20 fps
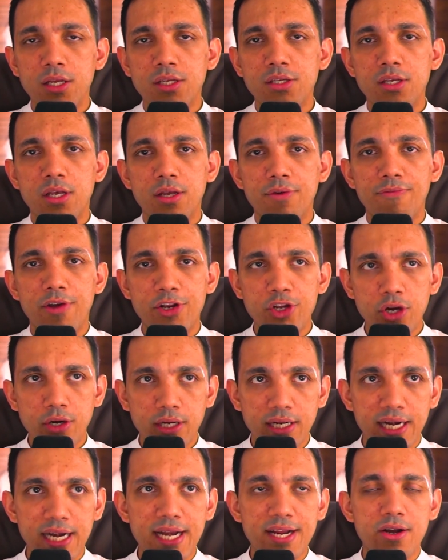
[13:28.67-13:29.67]
when you're
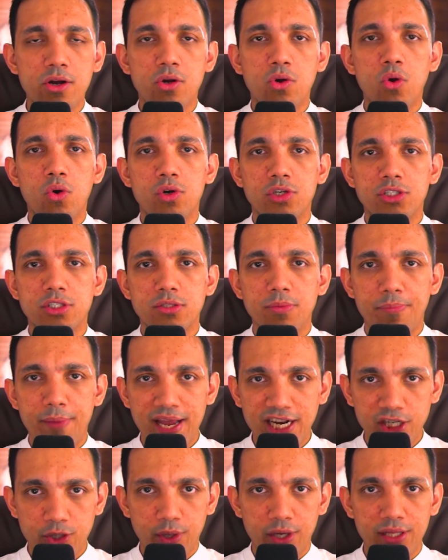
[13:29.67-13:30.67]
creating a course, make
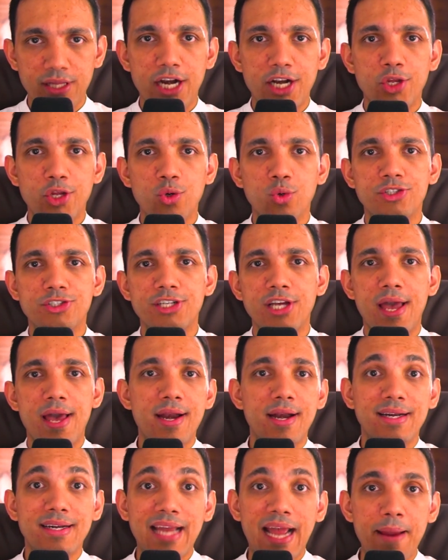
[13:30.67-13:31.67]
sure that you
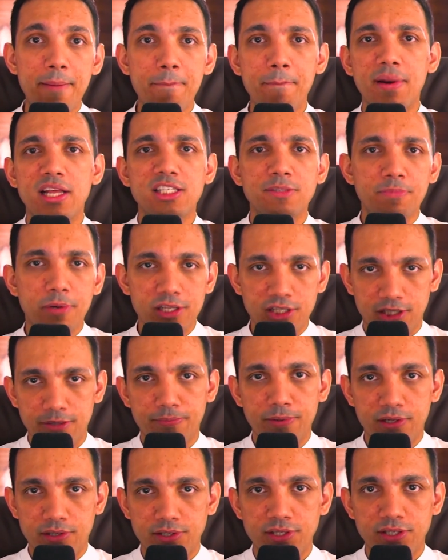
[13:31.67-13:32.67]
share timeless
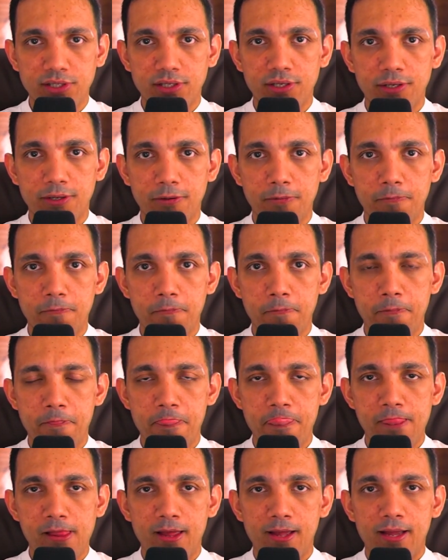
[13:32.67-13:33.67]
principles.
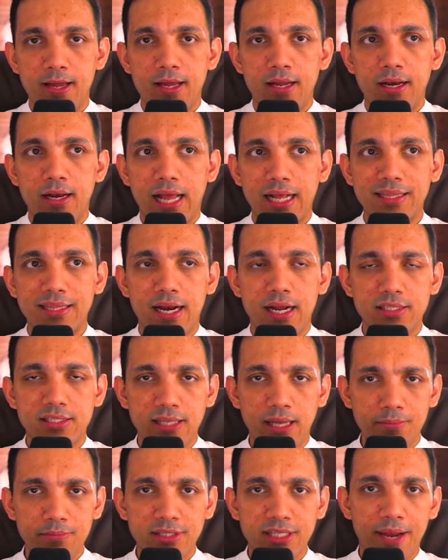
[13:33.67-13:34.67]
Like there are
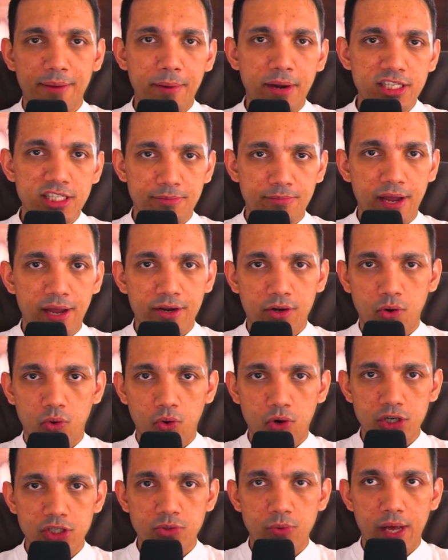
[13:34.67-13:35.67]
some segments in my
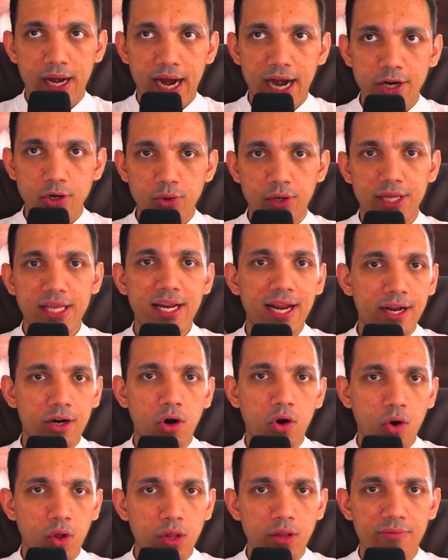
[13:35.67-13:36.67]
course where I had to
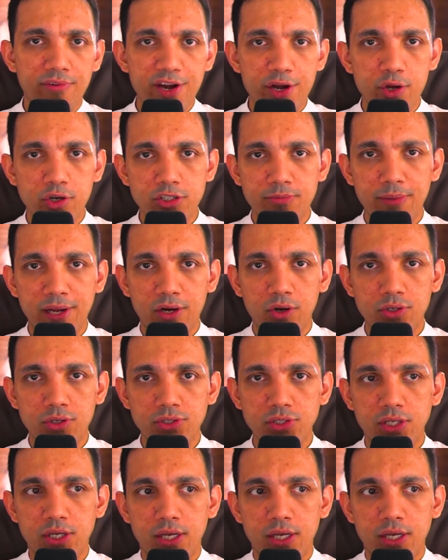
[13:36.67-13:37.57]
re-record all the videos because